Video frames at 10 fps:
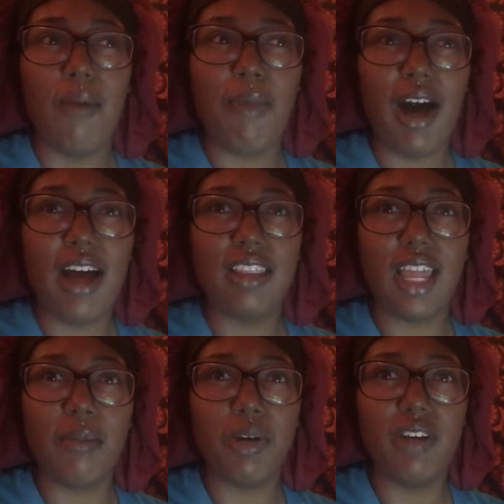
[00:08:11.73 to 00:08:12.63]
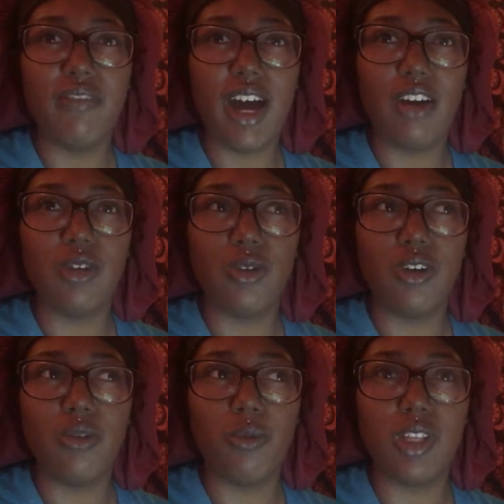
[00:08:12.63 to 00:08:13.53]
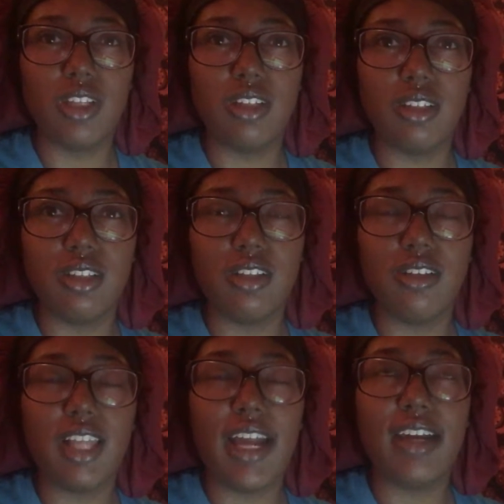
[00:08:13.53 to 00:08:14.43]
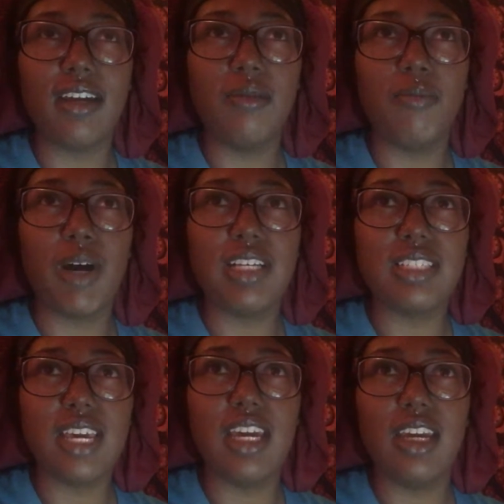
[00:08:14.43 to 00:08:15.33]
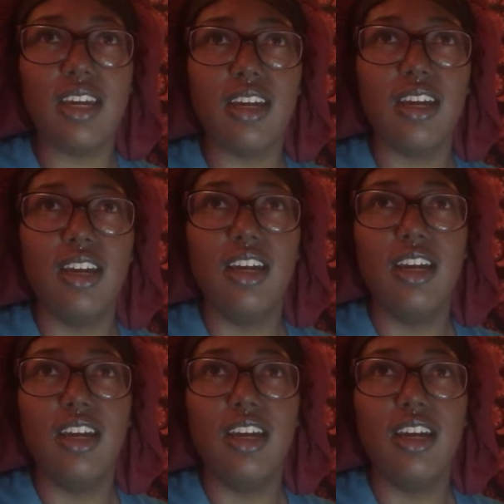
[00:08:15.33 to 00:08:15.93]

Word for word: by like putting value on whether like by saying